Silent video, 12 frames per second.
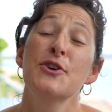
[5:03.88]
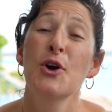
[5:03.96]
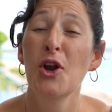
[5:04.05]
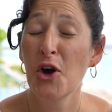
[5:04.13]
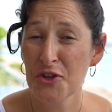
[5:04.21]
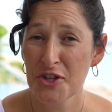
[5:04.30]

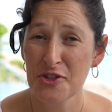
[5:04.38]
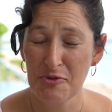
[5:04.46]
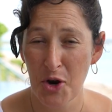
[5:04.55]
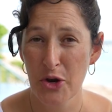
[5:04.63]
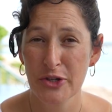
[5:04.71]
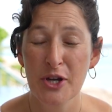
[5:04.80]
So along this
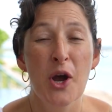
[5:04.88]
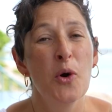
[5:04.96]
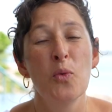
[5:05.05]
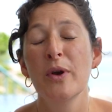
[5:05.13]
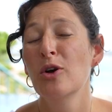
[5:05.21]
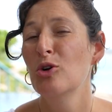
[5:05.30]
road,
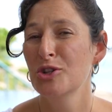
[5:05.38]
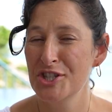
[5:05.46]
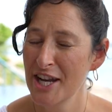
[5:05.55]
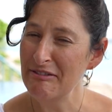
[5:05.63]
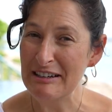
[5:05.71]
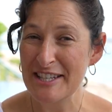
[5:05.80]
we all
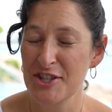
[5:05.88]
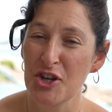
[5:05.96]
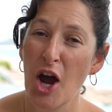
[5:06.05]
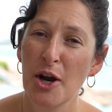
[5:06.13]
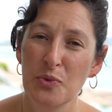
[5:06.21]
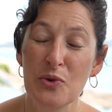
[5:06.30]
generally
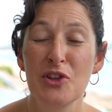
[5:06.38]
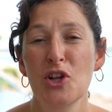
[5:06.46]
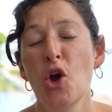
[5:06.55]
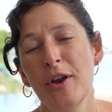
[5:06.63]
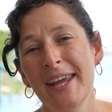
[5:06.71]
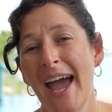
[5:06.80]
start with
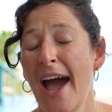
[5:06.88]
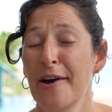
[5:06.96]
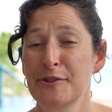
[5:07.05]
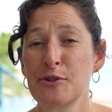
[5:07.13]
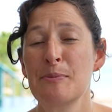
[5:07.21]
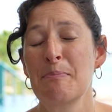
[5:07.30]
learning
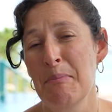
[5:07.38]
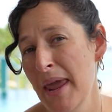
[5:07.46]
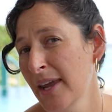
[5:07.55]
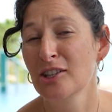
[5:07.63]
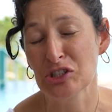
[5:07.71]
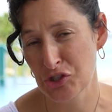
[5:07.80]
how to
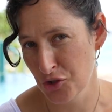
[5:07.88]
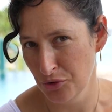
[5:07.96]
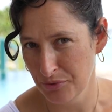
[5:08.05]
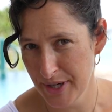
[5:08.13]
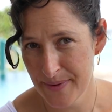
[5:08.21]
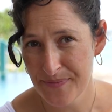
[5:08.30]
make
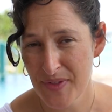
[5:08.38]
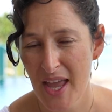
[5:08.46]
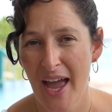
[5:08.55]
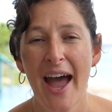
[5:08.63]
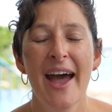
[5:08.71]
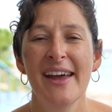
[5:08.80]
jewelry.
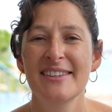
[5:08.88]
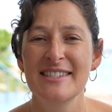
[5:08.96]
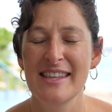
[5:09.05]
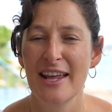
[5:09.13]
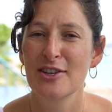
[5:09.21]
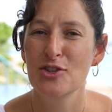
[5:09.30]
And
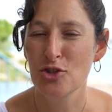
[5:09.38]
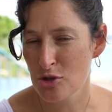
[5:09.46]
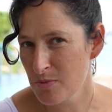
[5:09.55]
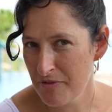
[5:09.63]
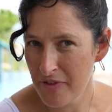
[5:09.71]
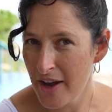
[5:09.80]
that is
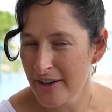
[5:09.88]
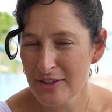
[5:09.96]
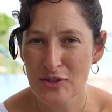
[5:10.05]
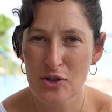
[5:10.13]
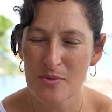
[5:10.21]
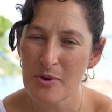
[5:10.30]
super
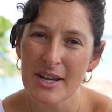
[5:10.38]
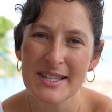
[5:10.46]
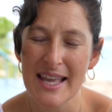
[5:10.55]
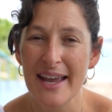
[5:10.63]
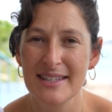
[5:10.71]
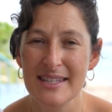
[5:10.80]
fun, super
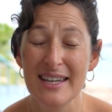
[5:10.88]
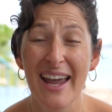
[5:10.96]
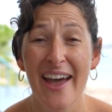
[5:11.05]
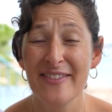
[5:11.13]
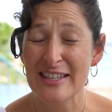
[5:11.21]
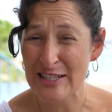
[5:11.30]

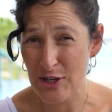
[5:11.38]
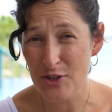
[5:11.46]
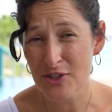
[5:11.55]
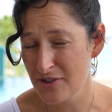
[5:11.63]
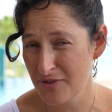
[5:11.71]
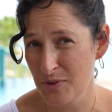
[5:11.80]
exciting, and there's
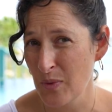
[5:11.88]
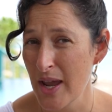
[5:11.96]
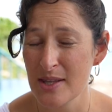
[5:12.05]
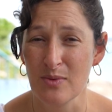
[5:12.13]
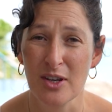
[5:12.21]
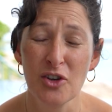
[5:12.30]
loads of different
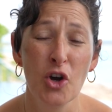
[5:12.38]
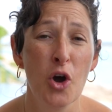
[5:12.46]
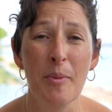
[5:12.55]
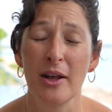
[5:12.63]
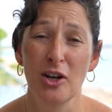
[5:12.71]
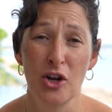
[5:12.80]
ways we can go
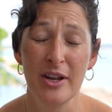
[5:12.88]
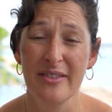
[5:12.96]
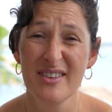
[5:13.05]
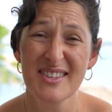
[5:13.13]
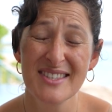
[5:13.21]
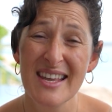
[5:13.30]
about
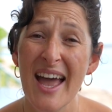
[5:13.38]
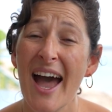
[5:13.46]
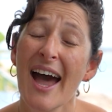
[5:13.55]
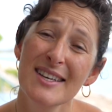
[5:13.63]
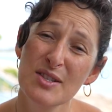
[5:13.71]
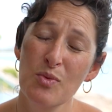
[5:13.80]
learning this,
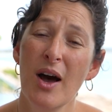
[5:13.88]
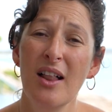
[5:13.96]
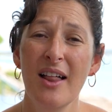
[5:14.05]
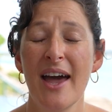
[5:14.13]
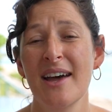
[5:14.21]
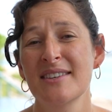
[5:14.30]
as
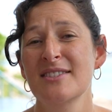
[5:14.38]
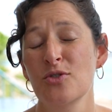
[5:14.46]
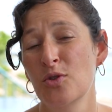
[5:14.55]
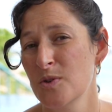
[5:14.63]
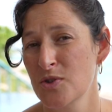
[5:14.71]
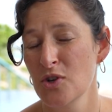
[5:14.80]
well as
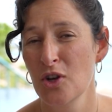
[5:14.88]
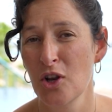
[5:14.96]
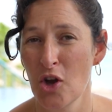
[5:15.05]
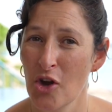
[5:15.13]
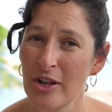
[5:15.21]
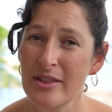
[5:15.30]
also
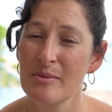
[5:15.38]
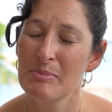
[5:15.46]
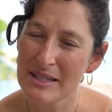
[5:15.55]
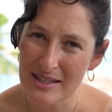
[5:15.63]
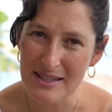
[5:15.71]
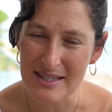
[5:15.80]
learning the
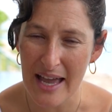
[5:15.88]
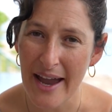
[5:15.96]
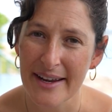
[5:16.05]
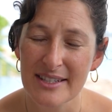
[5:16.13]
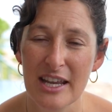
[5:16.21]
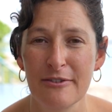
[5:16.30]
business
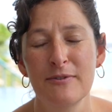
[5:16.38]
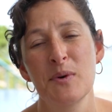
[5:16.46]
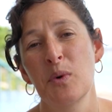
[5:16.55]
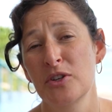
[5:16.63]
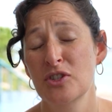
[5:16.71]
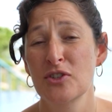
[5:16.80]
side if we
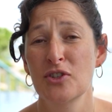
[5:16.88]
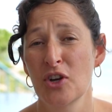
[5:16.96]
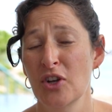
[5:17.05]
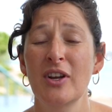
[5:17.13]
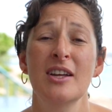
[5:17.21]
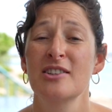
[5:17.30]
want to
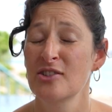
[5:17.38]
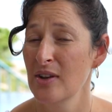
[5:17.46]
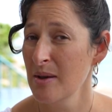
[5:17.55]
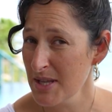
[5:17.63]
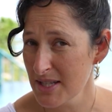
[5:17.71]
turn it into a